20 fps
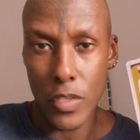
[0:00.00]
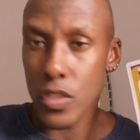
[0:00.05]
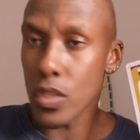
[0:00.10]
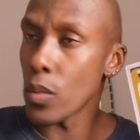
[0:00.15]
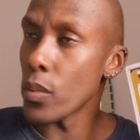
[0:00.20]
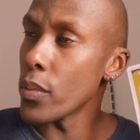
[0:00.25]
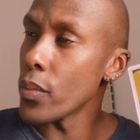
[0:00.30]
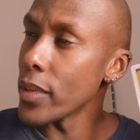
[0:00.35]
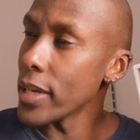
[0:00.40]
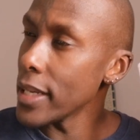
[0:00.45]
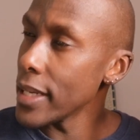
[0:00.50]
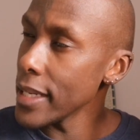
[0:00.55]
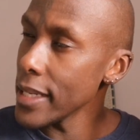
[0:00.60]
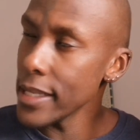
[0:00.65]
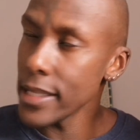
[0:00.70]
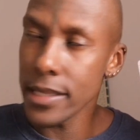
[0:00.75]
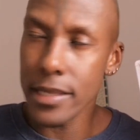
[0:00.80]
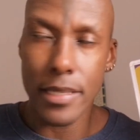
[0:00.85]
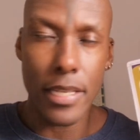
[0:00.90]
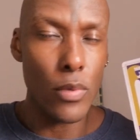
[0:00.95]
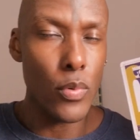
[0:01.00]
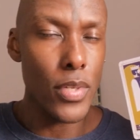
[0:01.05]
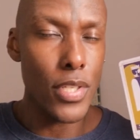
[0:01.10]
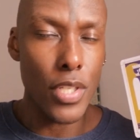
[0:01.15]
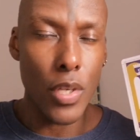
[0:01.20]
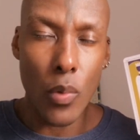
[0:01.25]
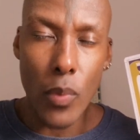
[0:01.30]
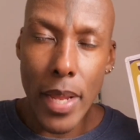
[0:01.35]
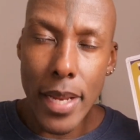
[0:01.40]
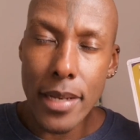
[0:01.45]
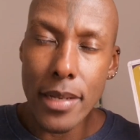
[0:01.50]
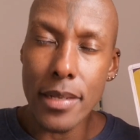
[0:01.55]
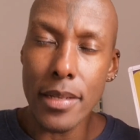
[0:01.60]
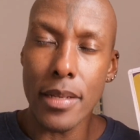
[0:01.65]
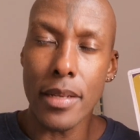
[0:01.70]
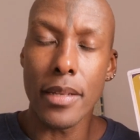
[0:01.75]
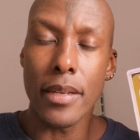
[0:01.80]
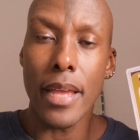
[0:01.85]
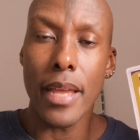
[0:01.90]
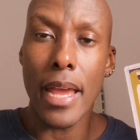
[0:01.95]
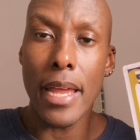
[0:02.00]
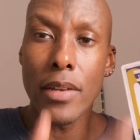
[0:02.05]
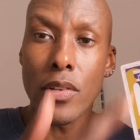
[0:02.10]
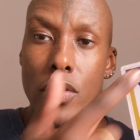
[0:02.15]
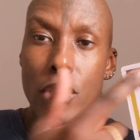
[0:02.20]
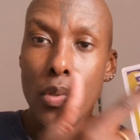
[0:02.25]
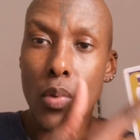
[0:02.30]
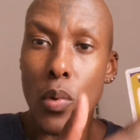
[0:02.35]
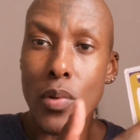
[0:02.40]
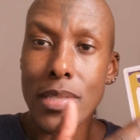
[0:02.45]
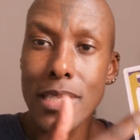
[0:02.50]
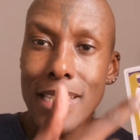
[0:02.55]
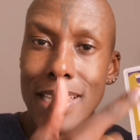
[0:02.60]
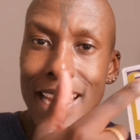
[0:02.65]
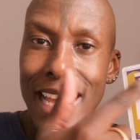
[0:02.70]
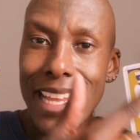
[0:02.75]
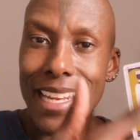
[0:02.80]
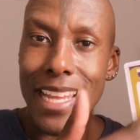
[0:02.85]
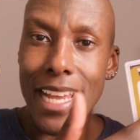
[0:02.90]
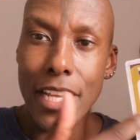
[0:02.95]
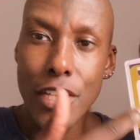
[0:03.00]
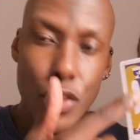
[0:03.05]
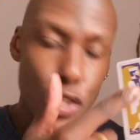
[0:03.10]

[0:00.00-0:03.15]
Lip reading: So we released and we surrendered, and Source led